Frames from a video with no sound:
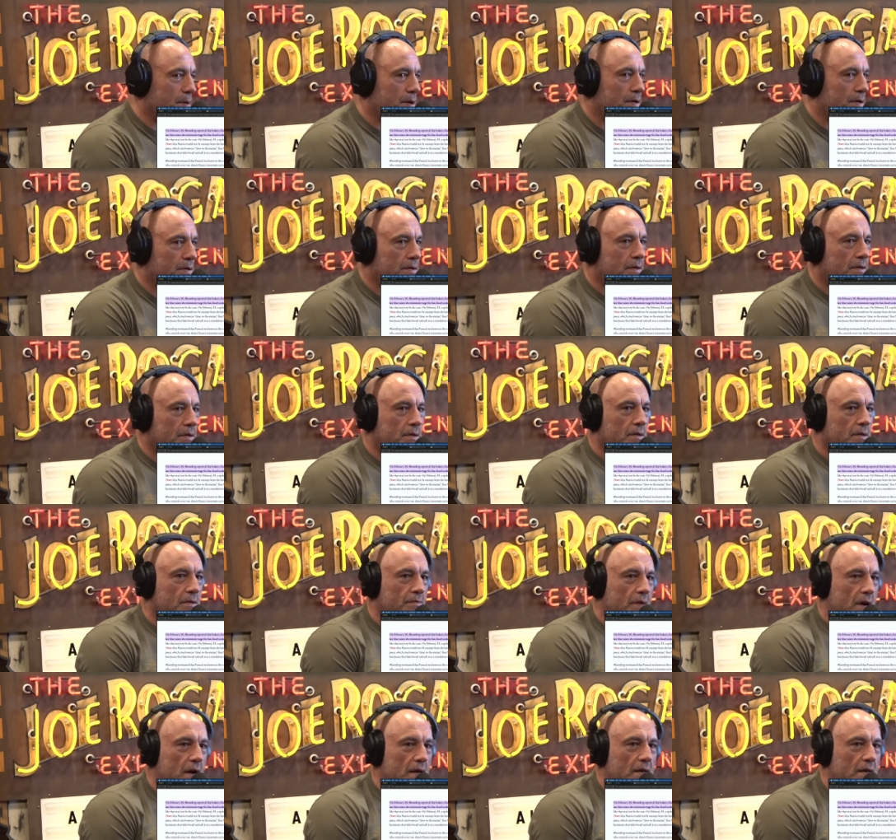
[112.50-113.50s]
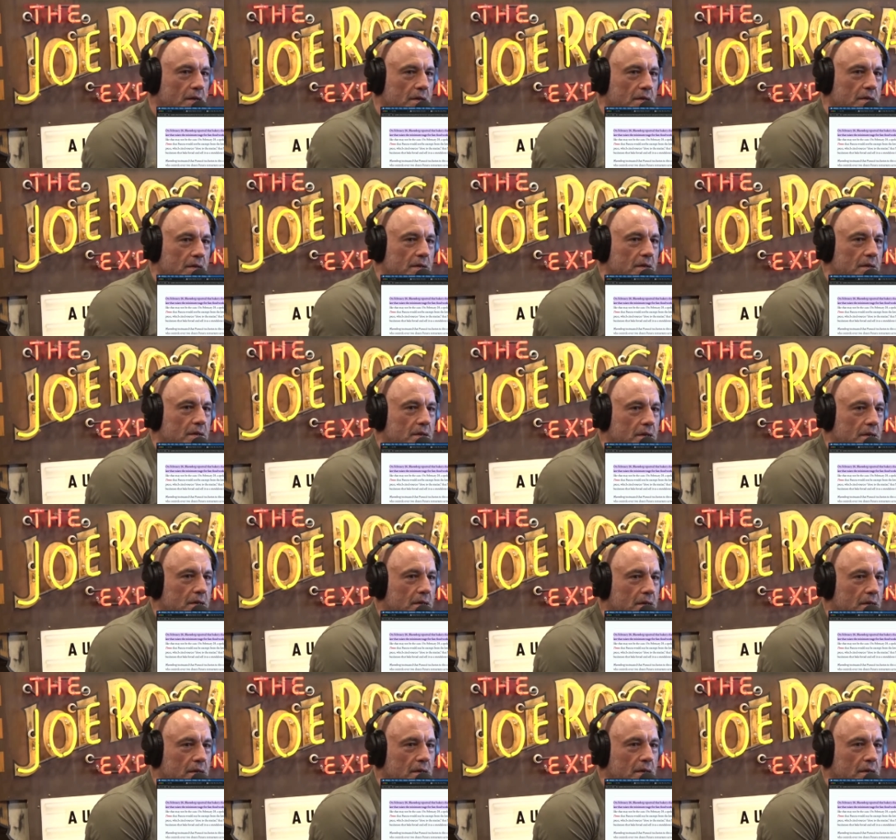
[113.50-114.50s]
paper, right? Yeah,
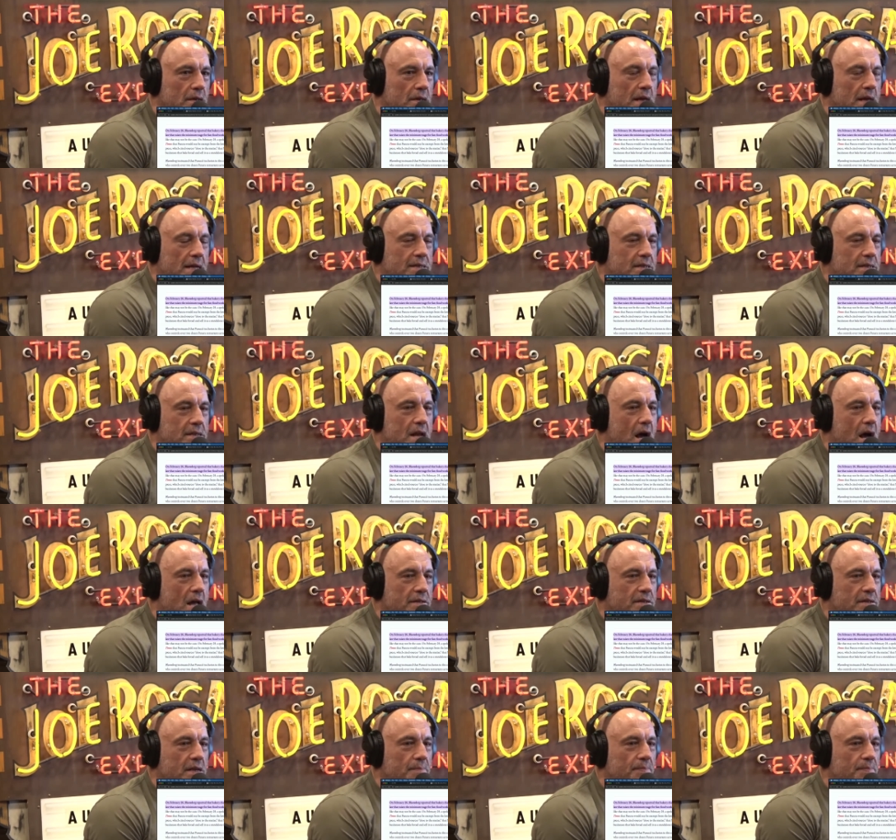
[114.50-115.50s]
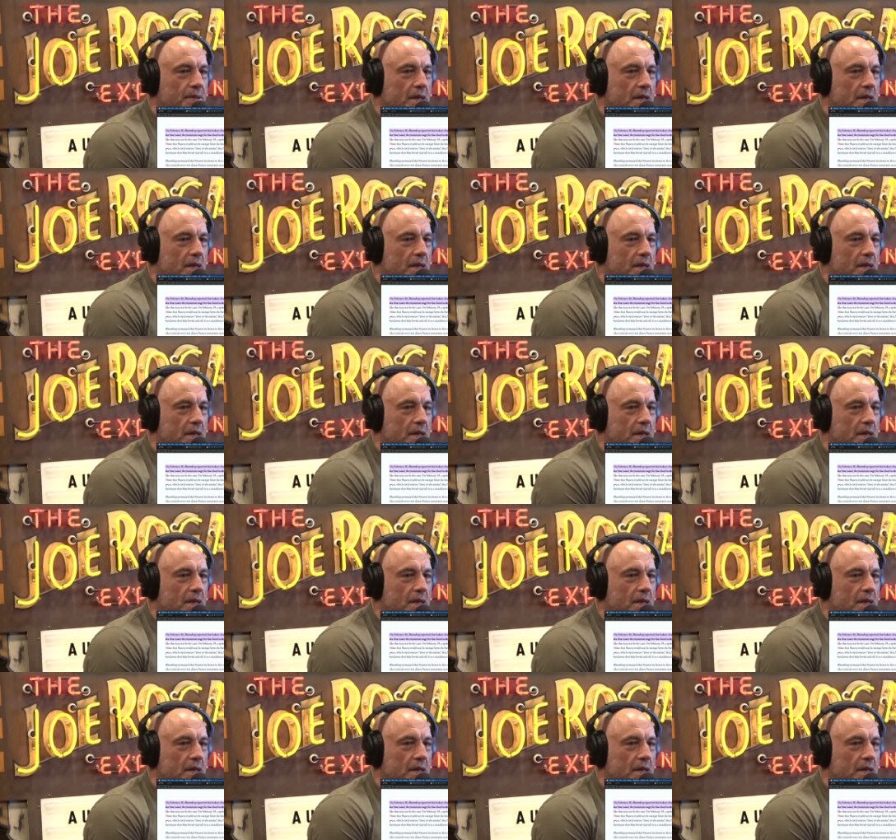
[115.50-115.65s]
that's right. That's not